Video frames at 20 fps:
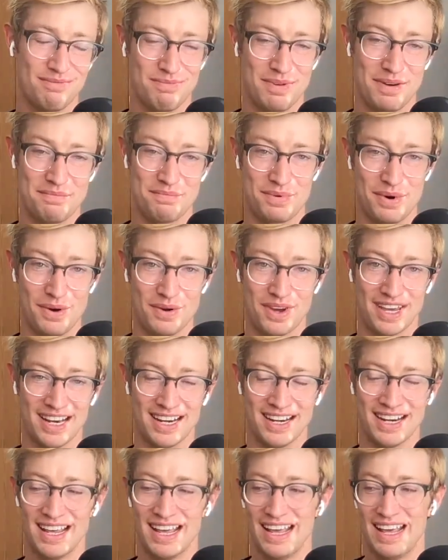have been
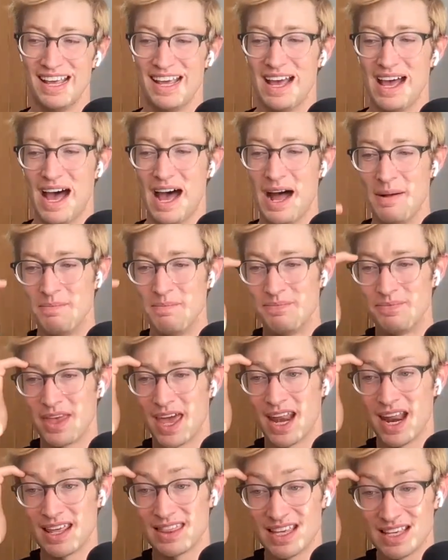broken, um,
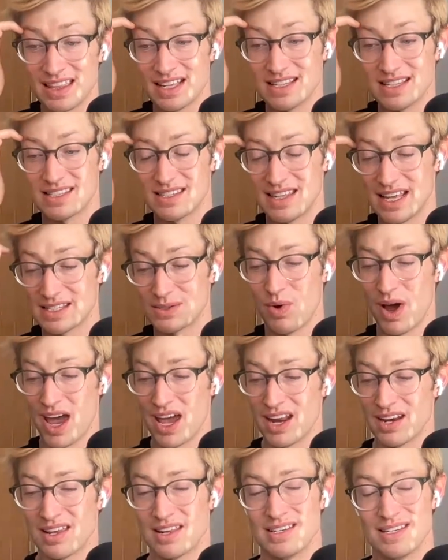and I think that's that's
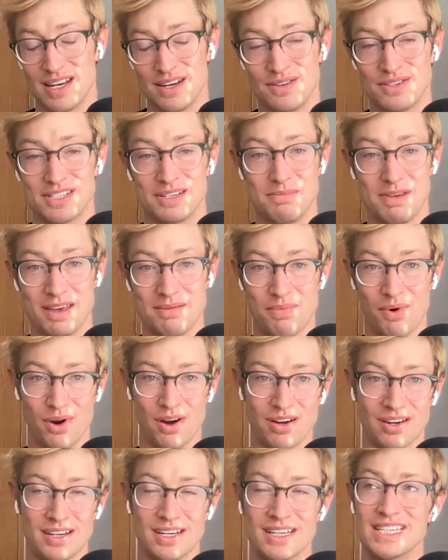why it continues to be
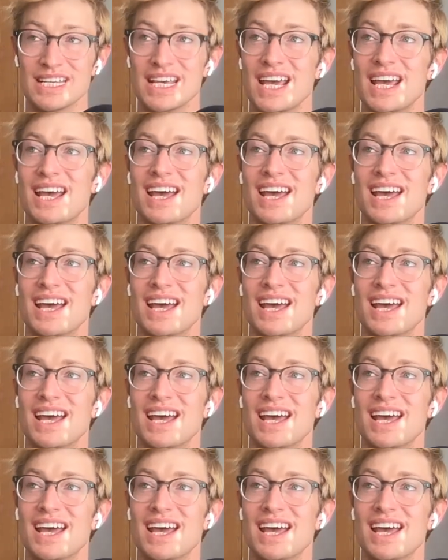important.